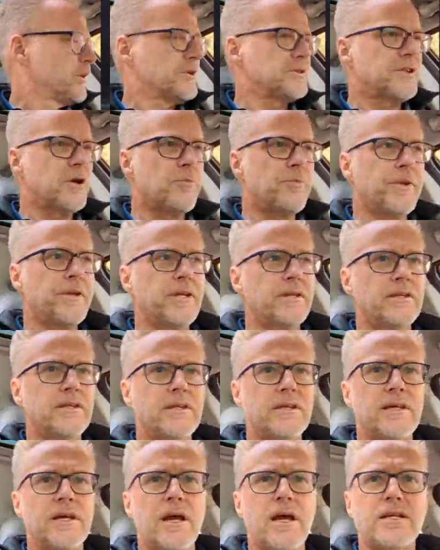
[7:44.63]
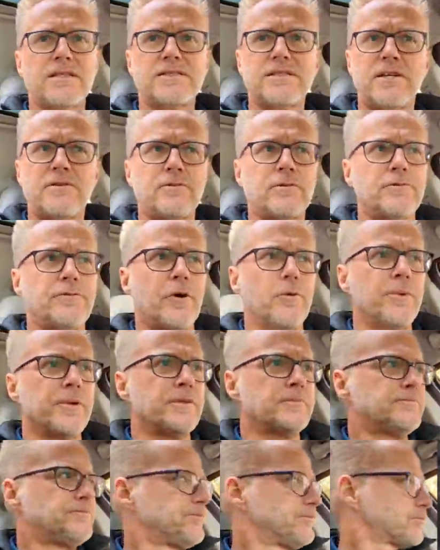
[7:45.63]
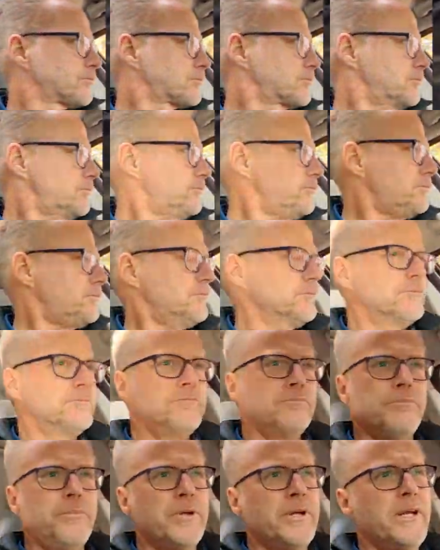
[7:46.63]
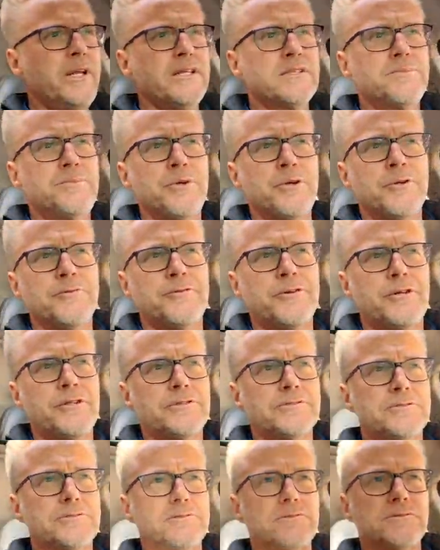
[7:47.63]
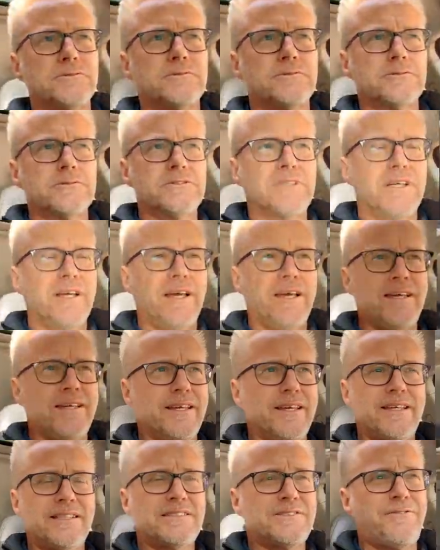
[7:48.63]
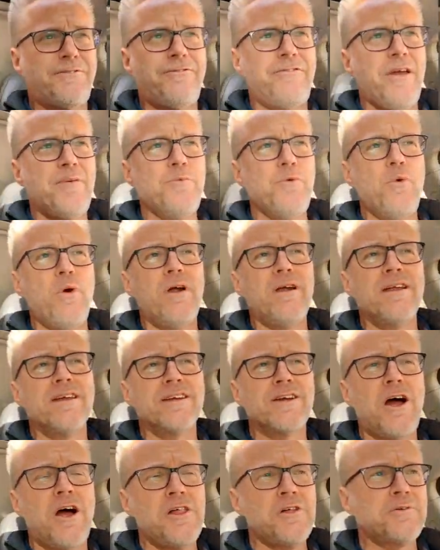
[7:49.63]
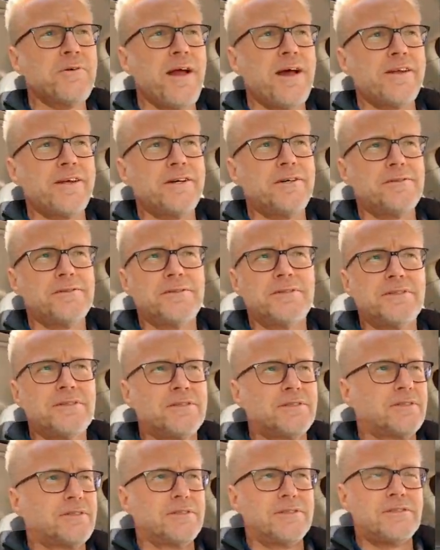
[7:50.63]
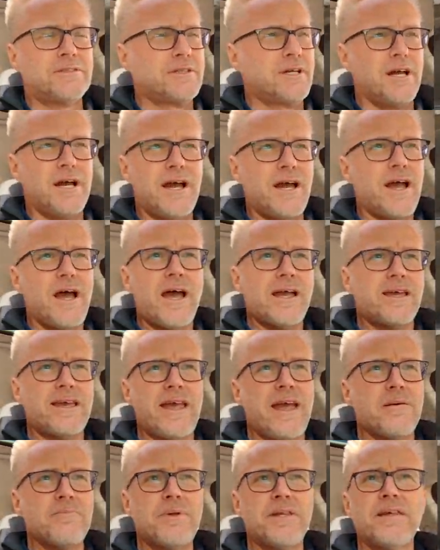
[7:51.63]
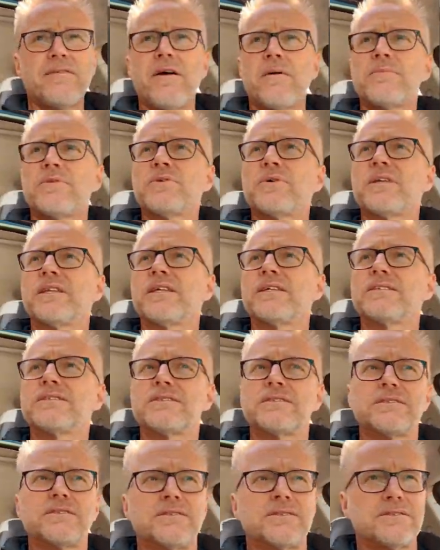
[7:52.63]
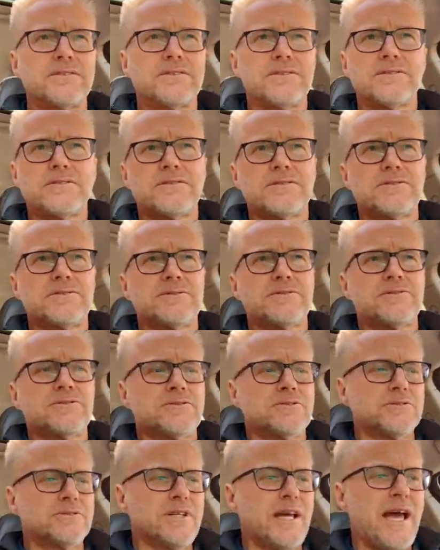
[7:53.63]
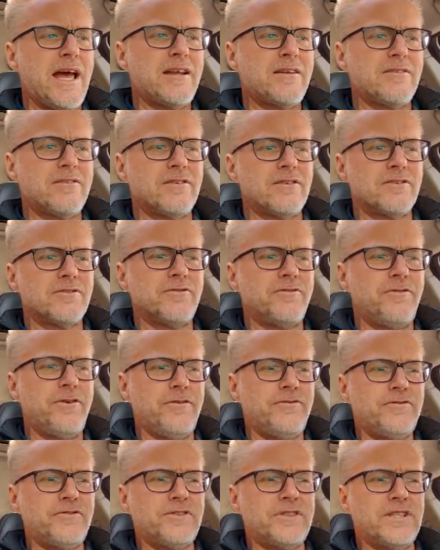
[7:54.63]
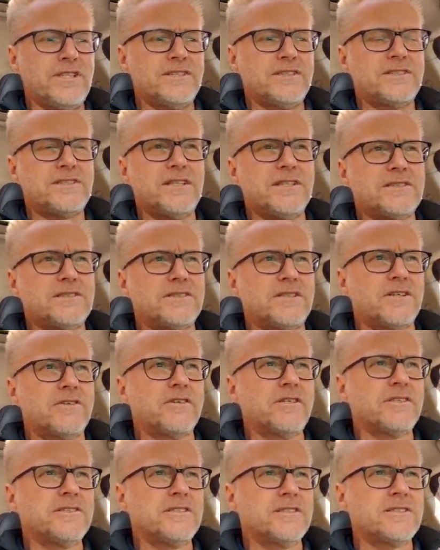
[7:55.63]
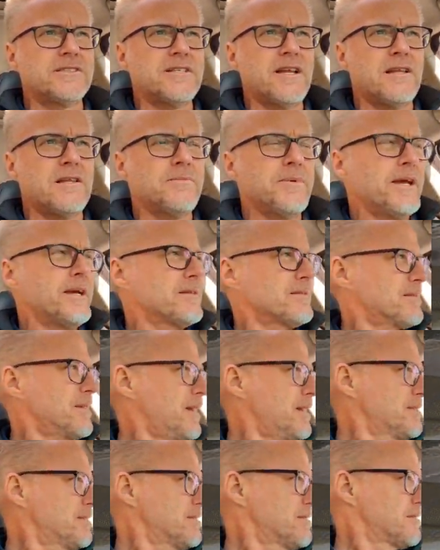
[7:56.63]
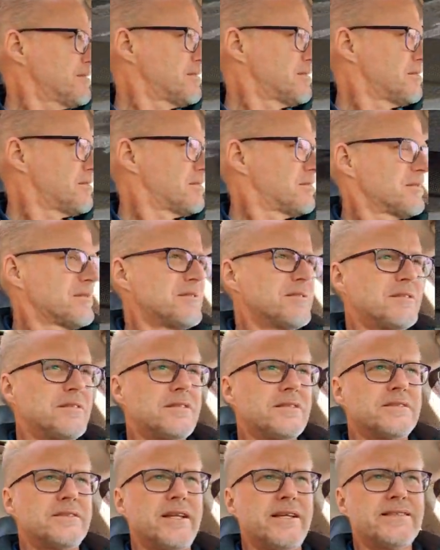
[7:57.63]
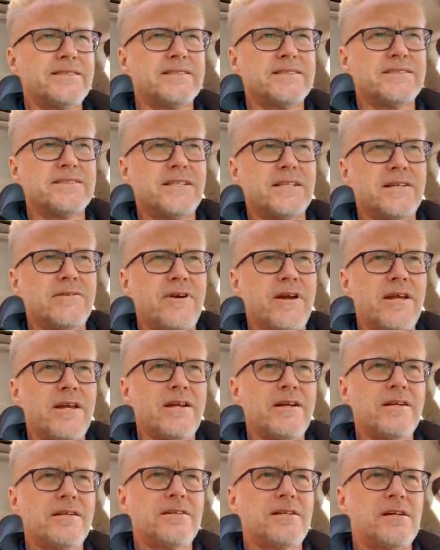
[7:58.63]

open and the sunroof open, but it is beautiful. It's February in Colorado. I can't believe I'm doing this at 56 degrees. It's telling me outside, nice and sunny right here.